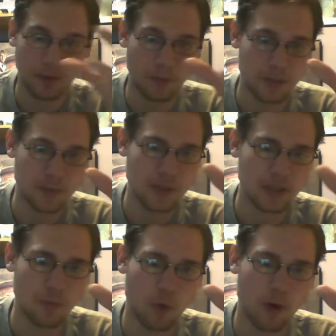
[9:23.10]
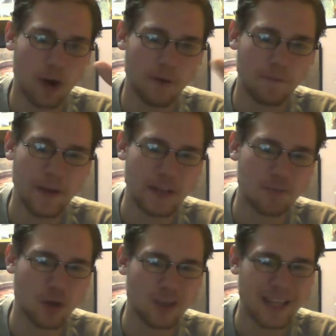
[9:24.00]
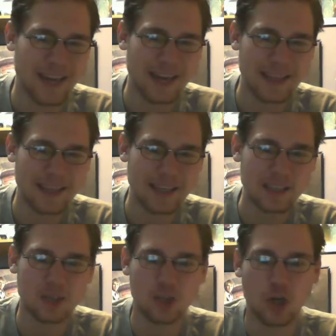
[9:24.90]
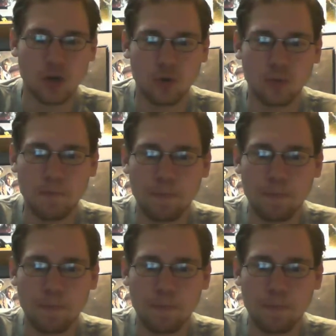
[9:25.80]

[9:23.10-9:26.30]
I'm expecting more on Facebook than anything, so